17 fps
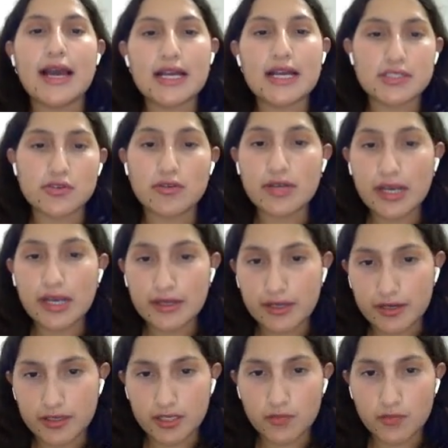as online
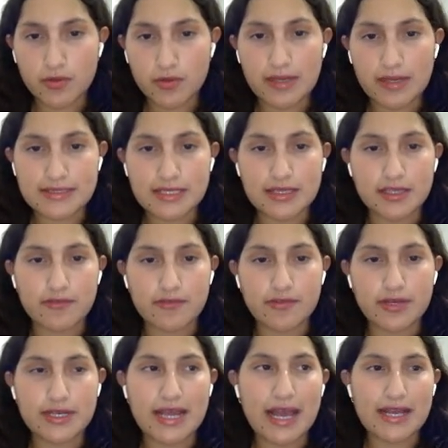learning provides a
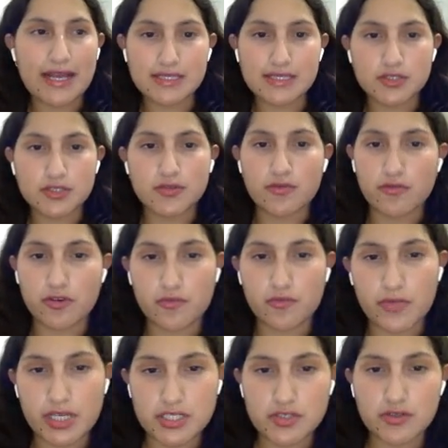different access to
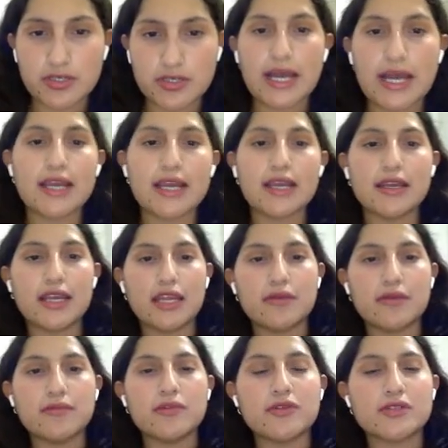information and
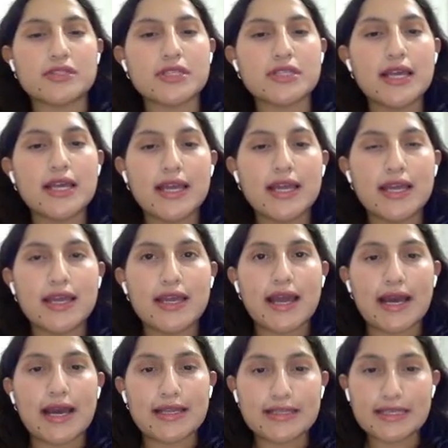enables
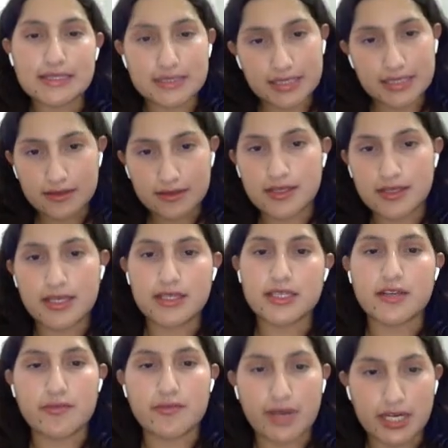a distinct
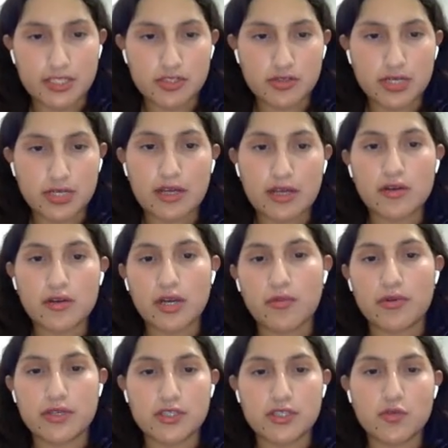interaction and
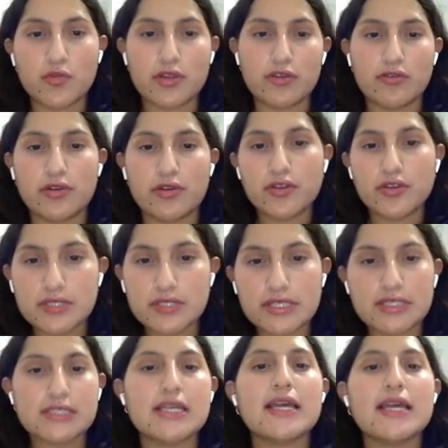collaboration with other
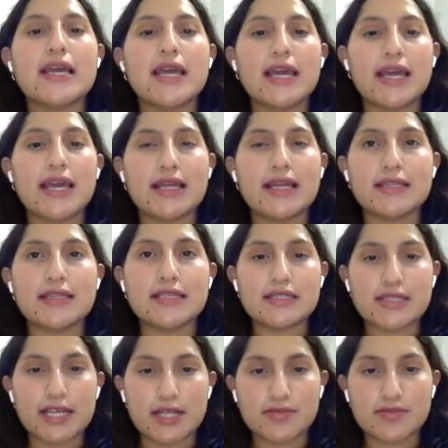users, and
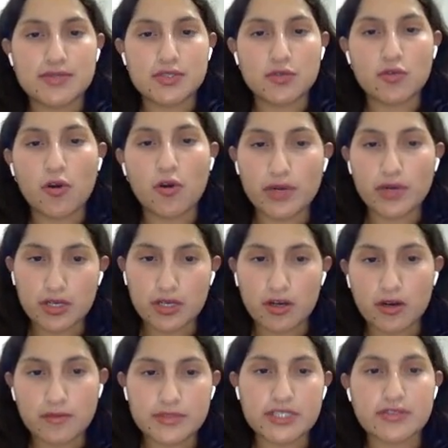this helps to
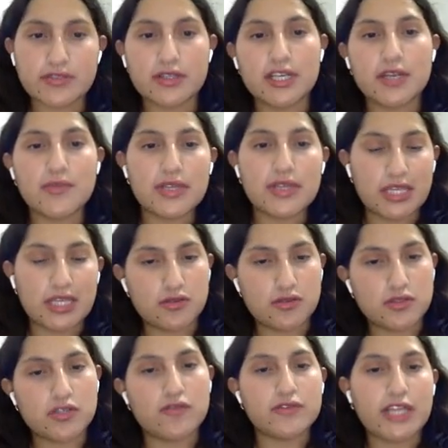overcome certain
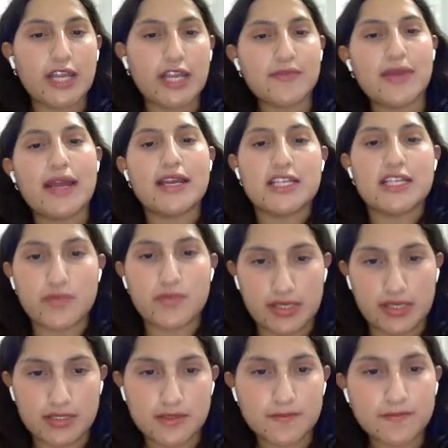limitations of time and
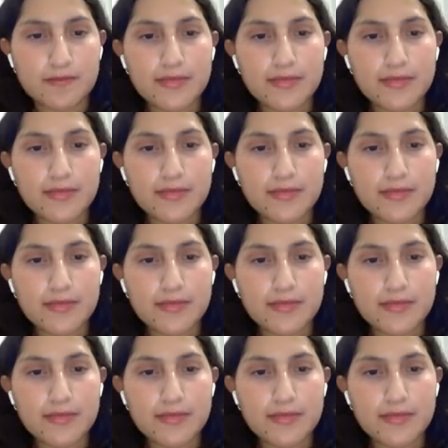space.